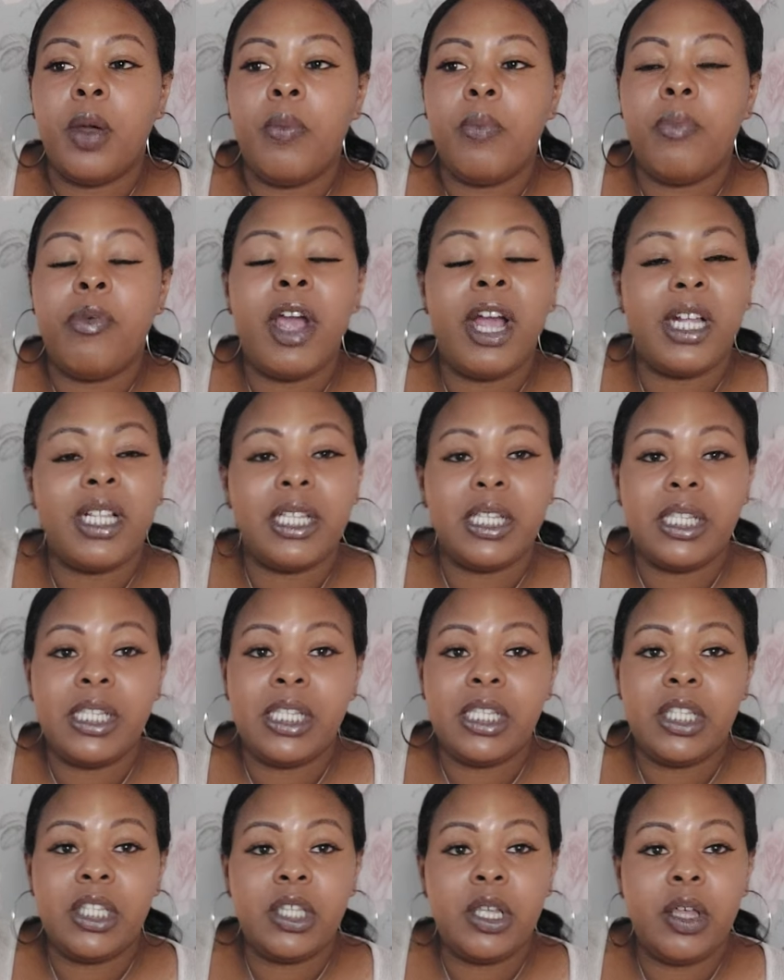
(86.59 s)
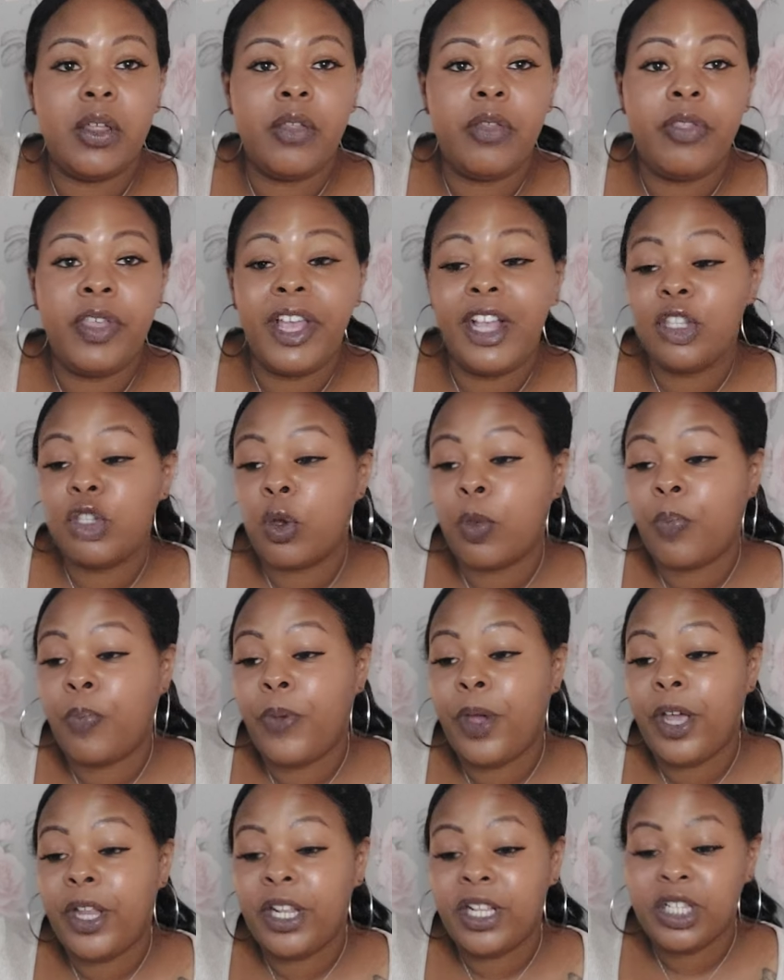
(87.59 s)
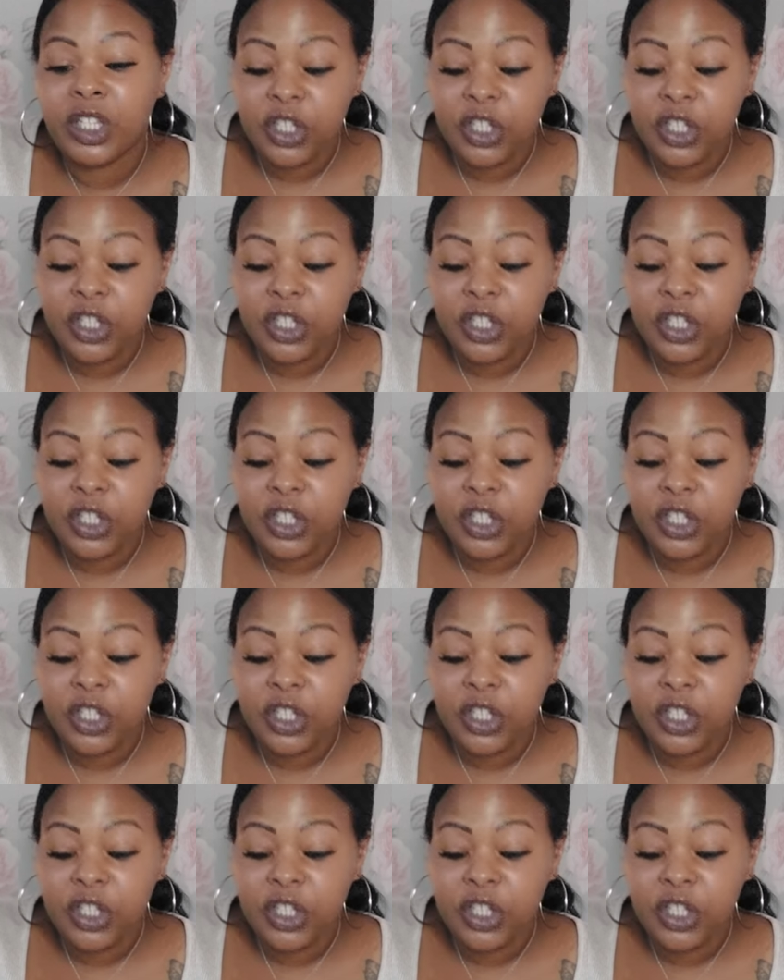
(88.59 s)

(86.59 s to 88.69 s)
practicing certain things or burning